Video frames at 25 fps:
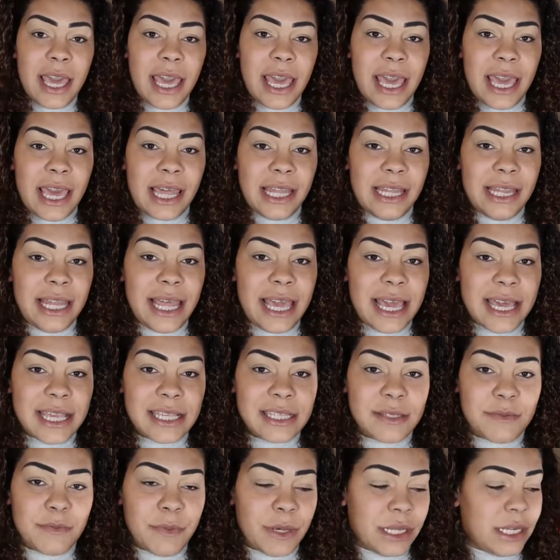And
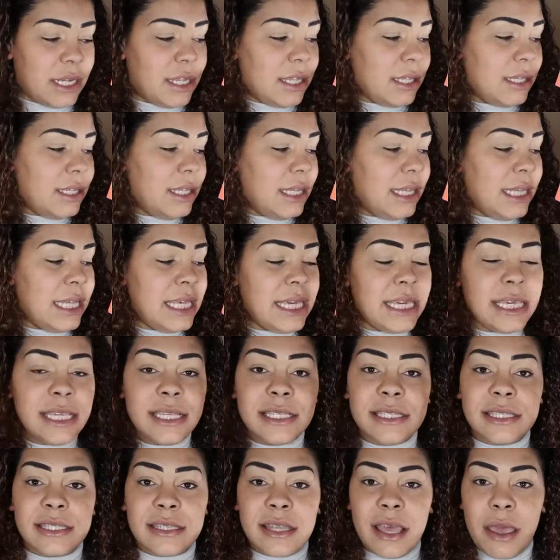last but not
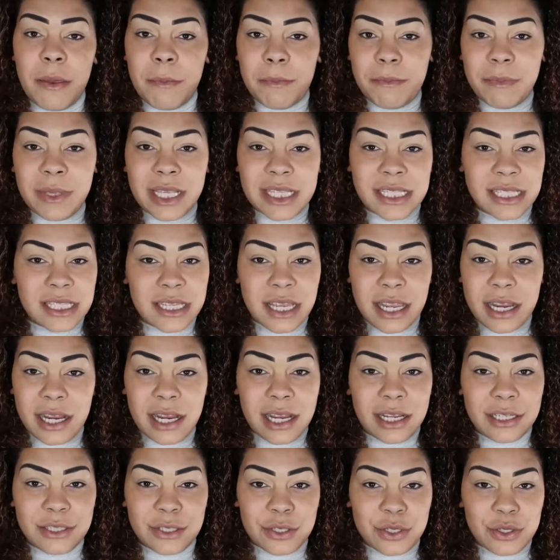least,
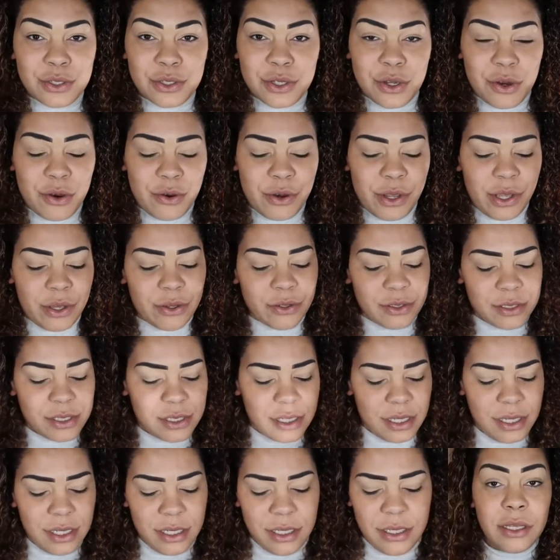Mr. Tutorials.
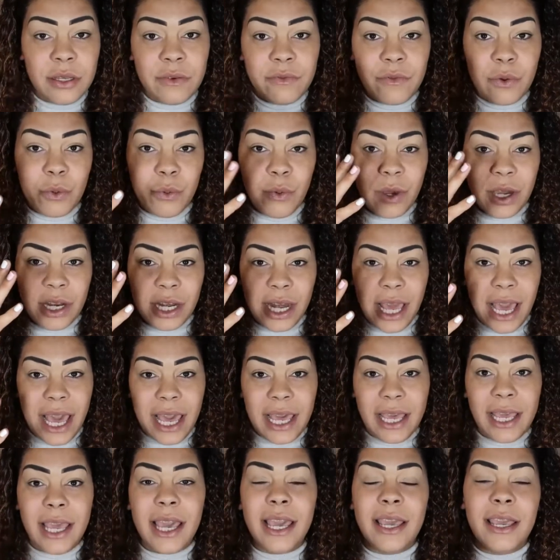For one
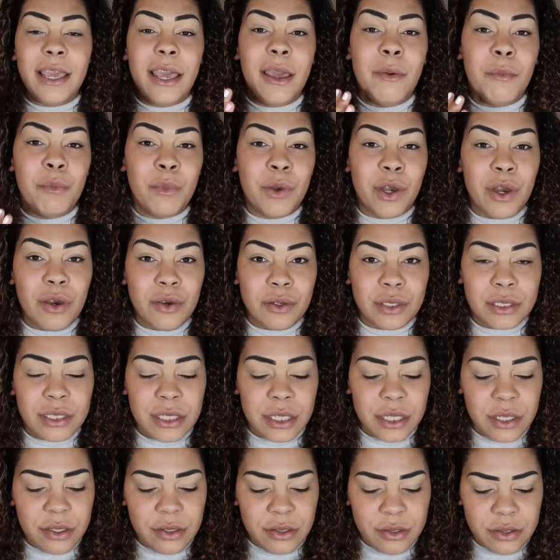eye, I am going
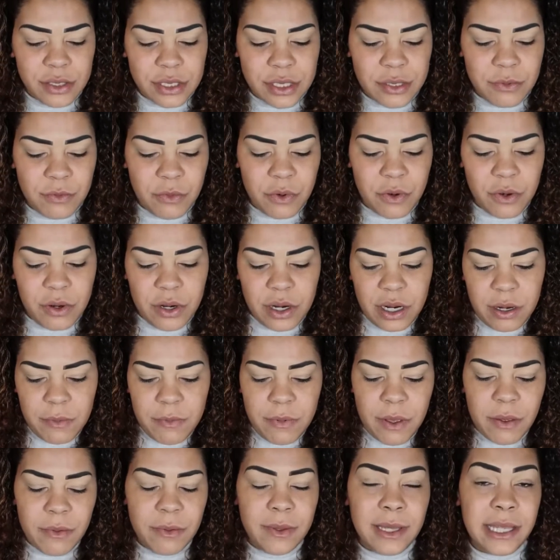to use the more
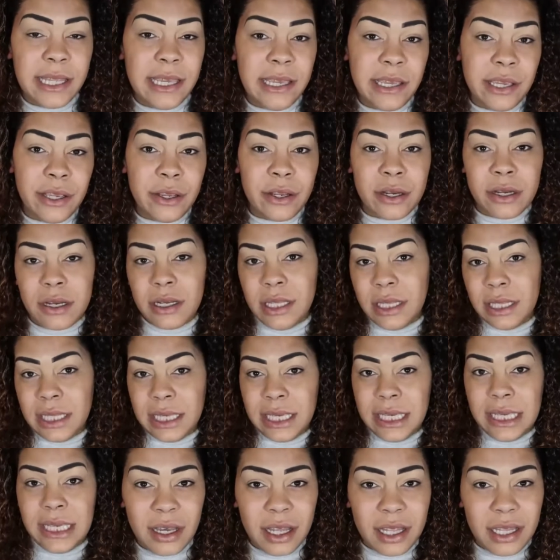bubbly,
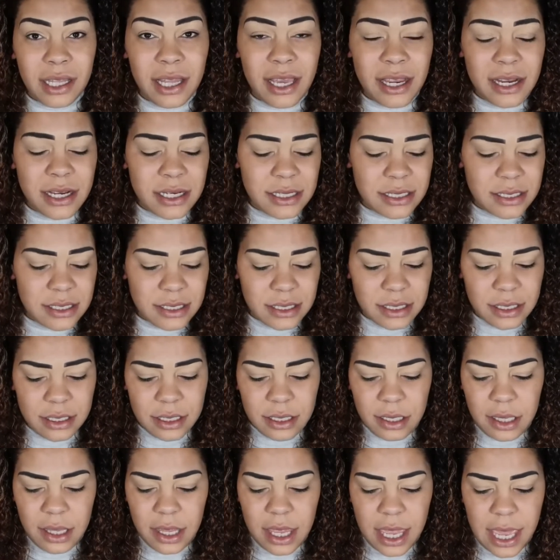girly colors.
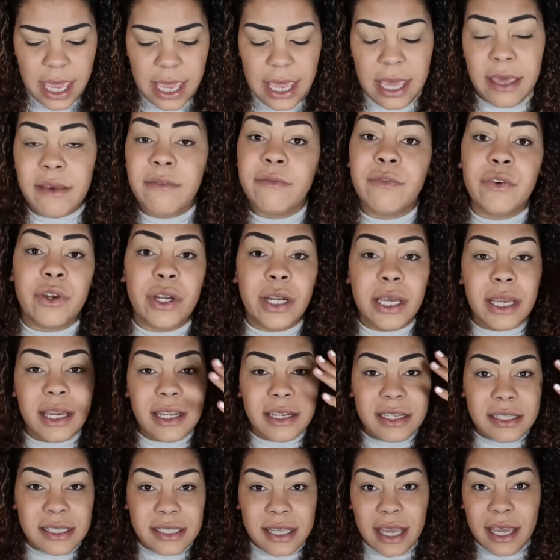And for the
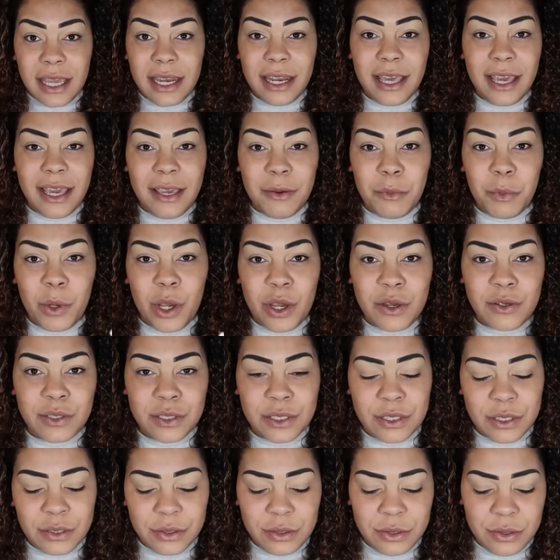other side, I'm going
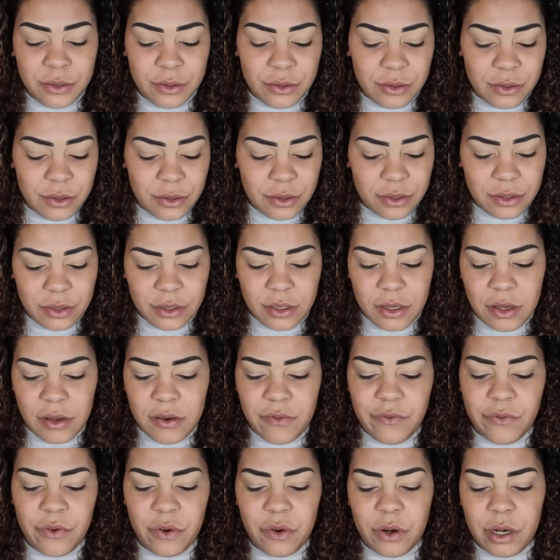to
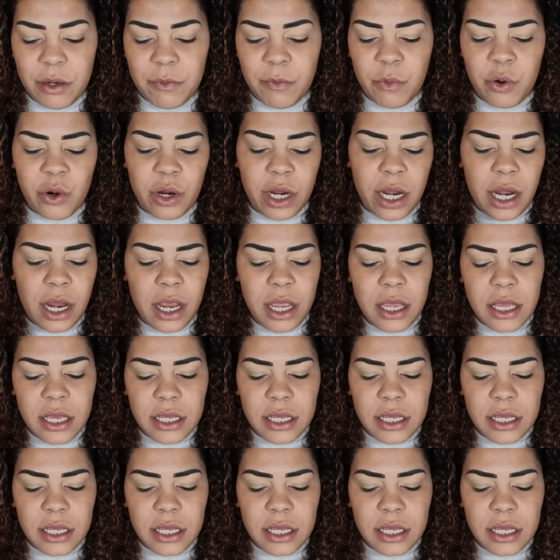go for a more